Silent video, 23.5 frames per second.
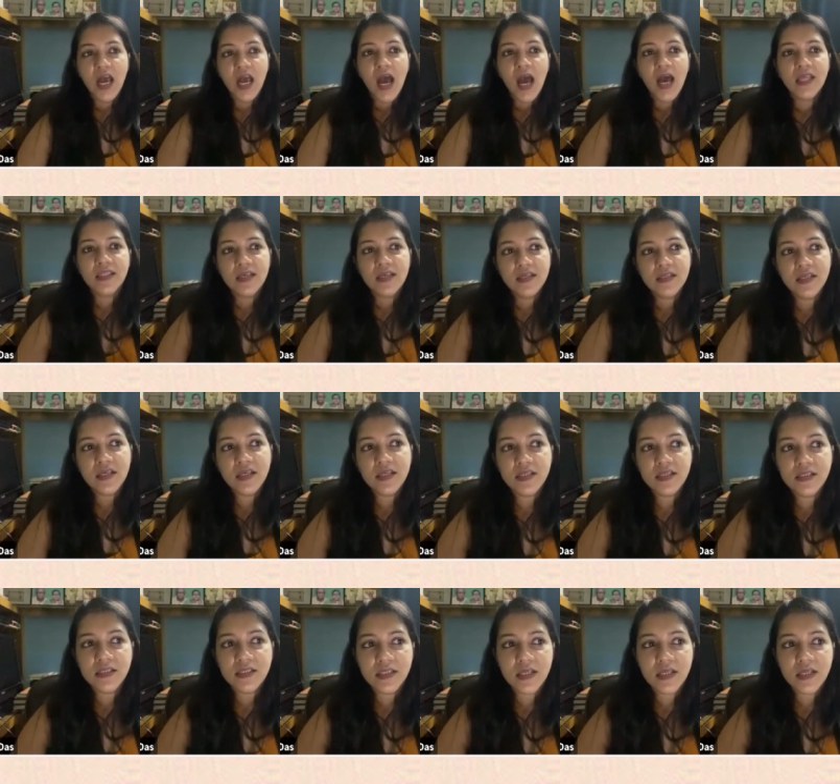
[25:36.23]
and this
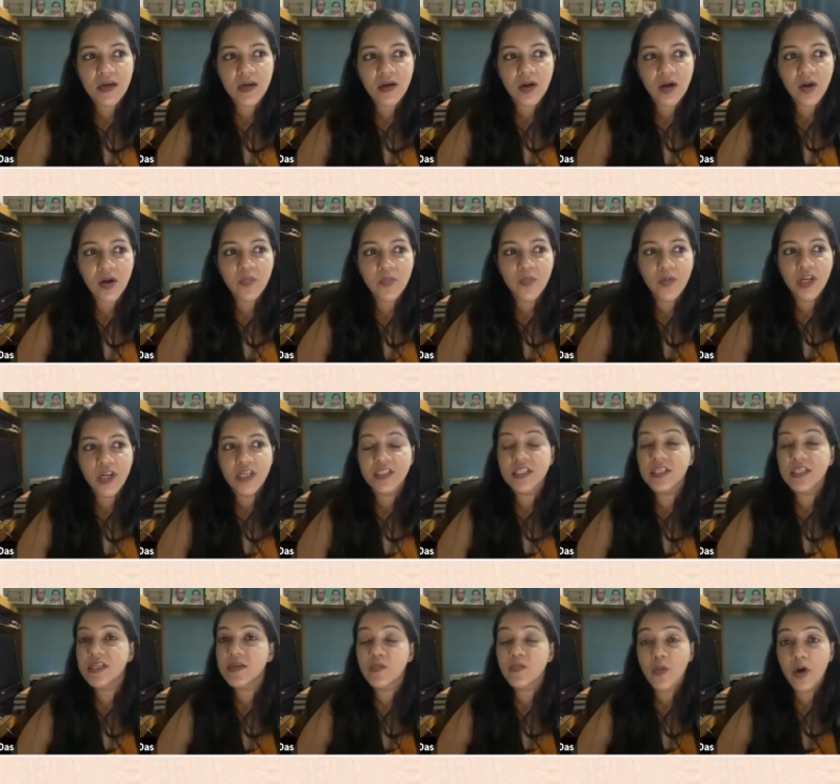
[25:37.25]
is a
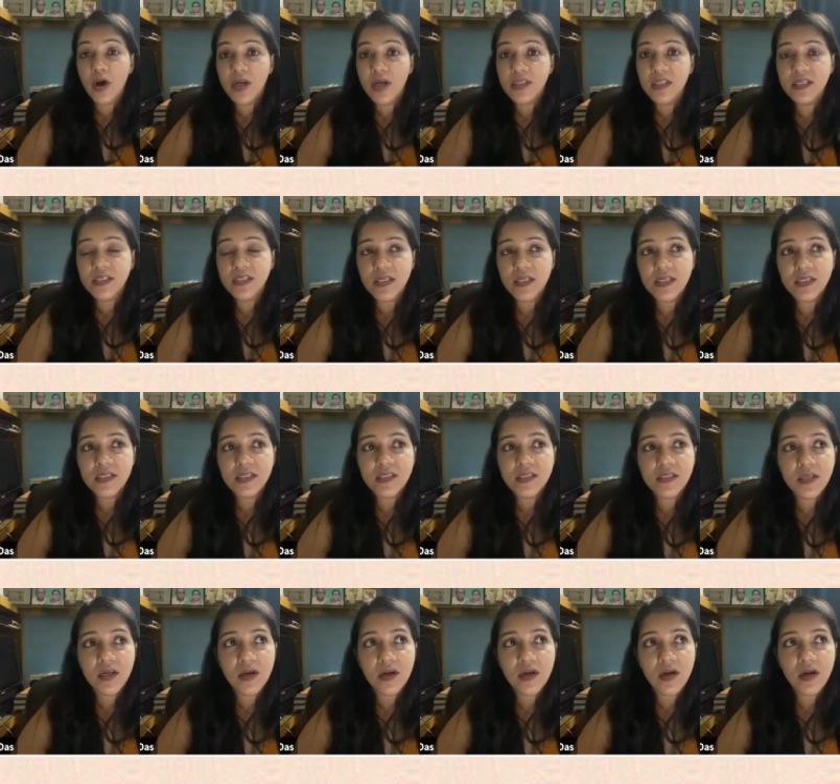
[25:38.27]
politic this is